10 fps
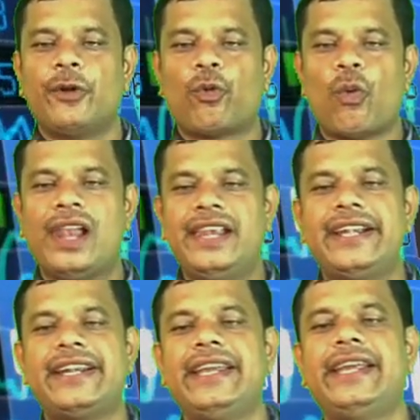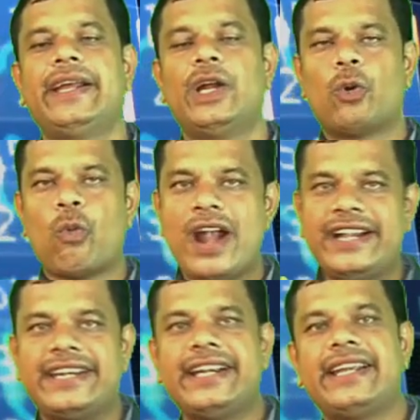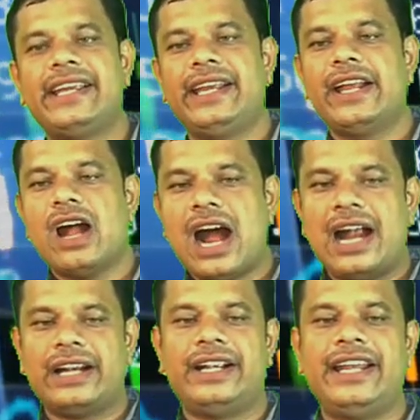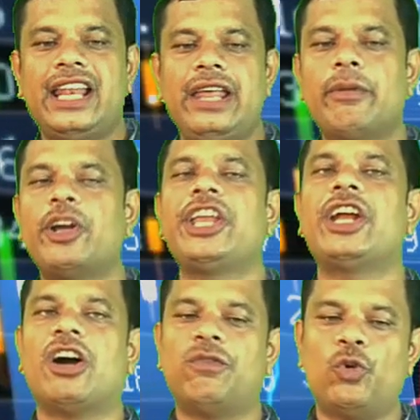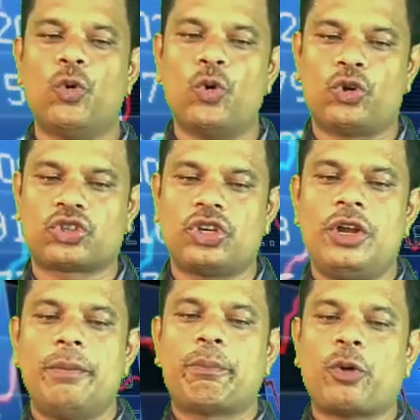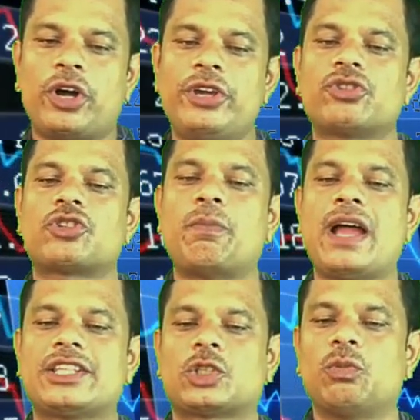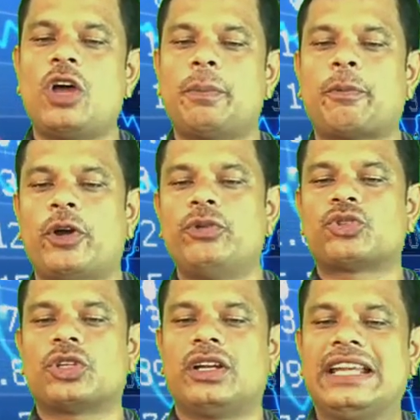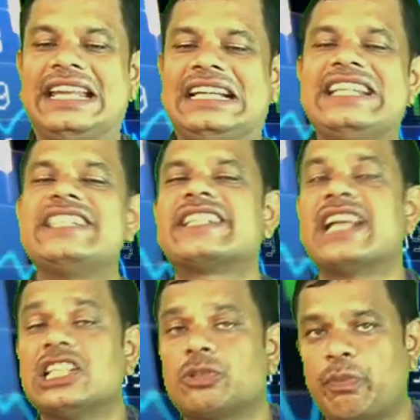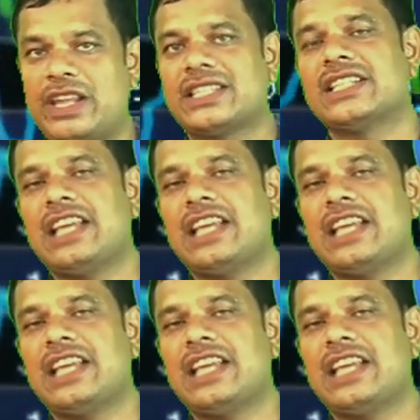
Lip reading: quality, quantity and delivery of goods produced by small producer in distant places.